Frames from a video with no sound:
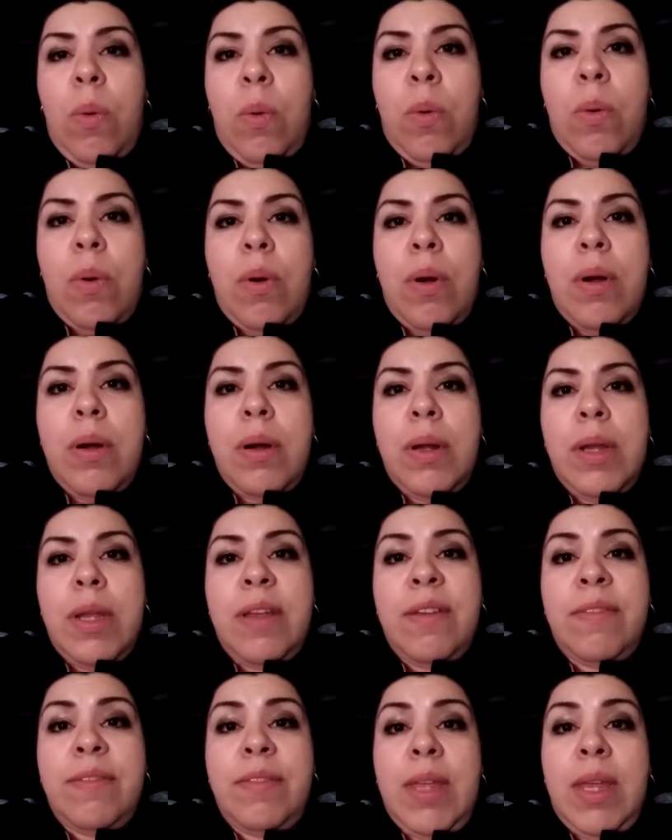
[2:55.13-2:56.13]
or
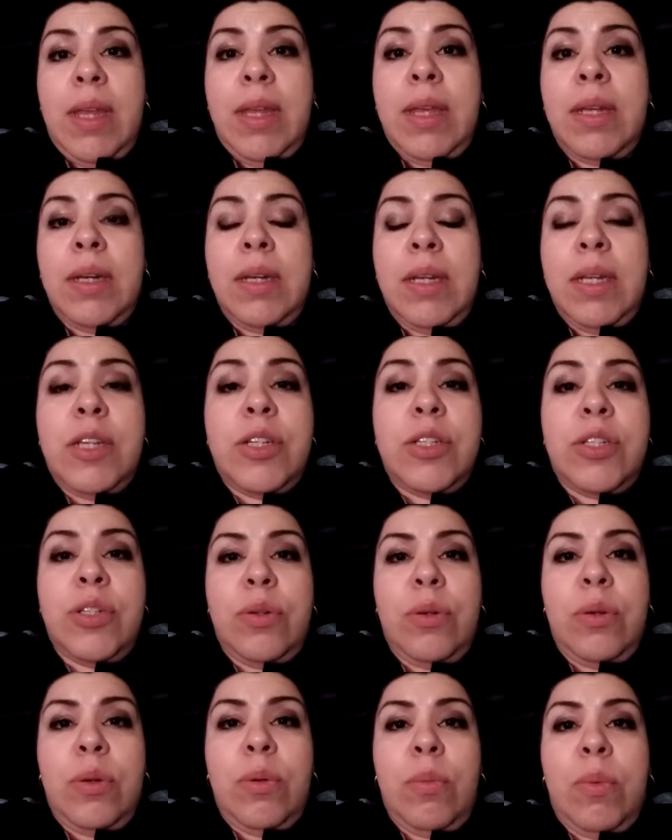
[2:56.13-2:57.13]
if they can
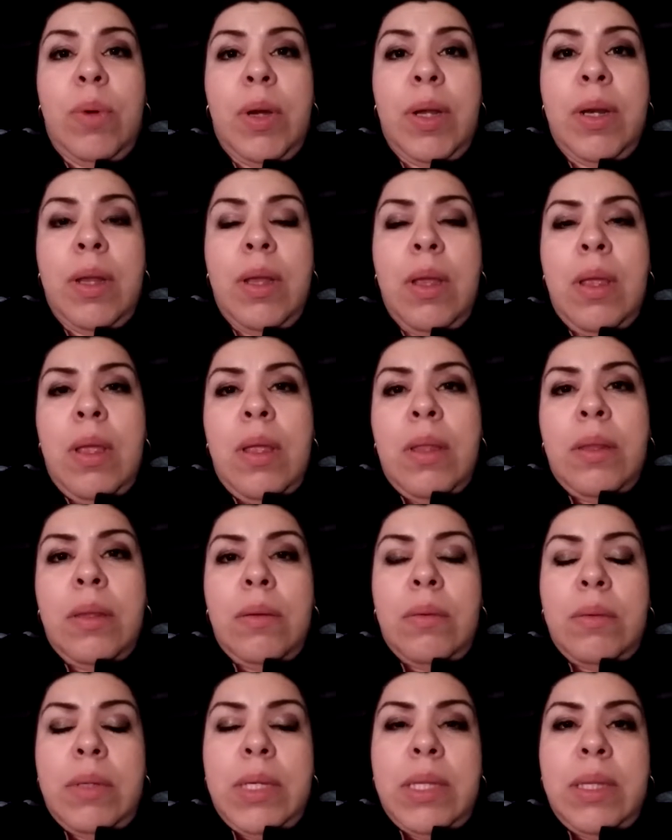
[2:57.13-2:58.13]
issue you one.
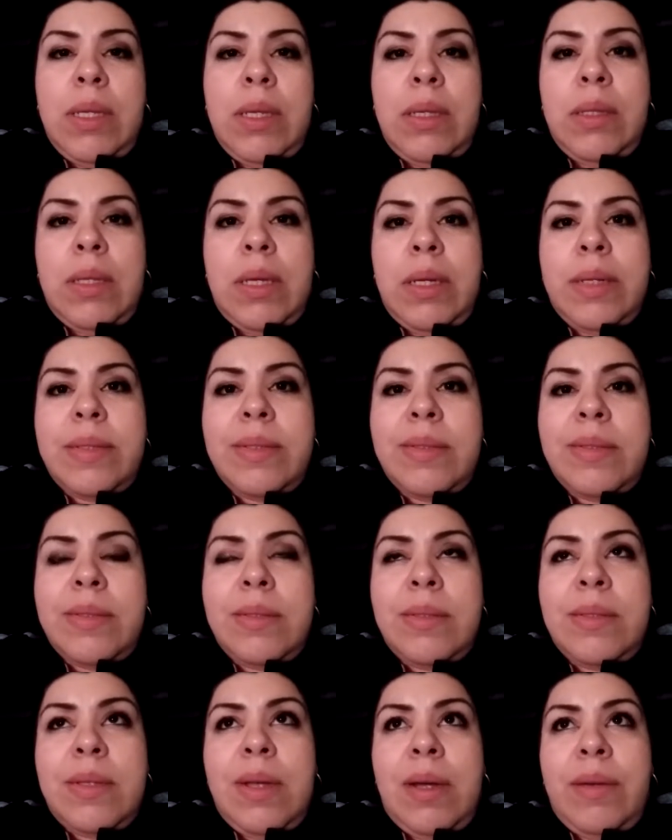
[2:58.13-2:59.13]
The only thing that is
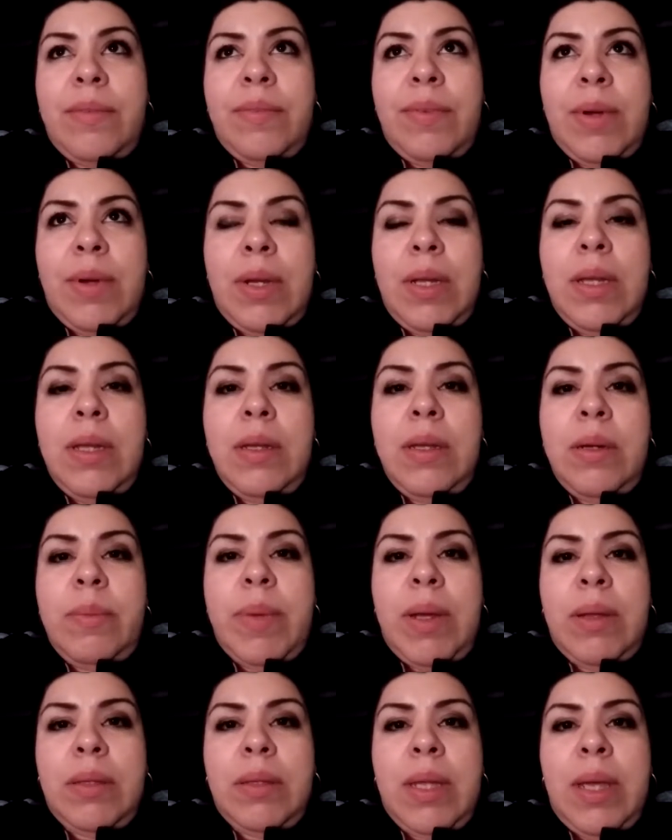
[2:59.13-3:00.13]
not very good
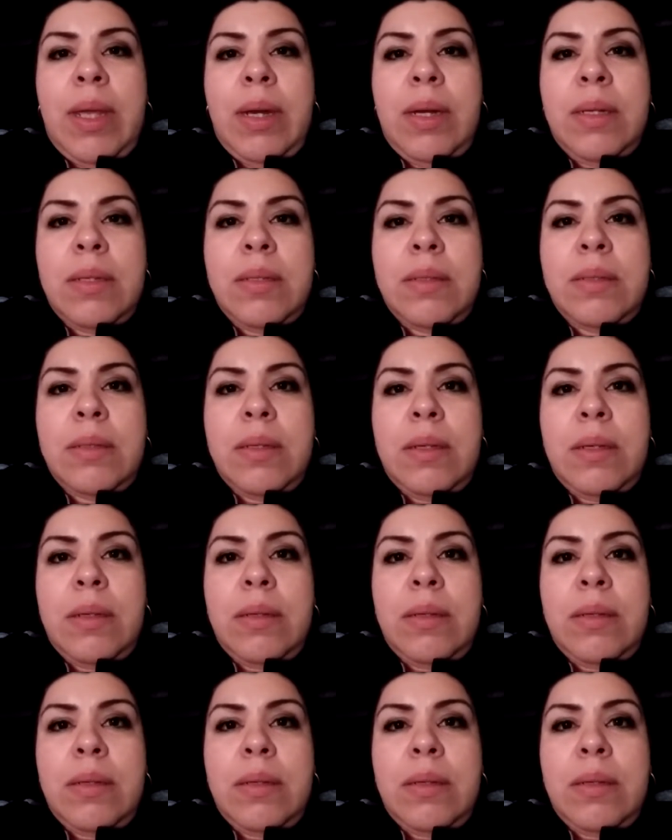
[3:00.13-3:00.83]
about that is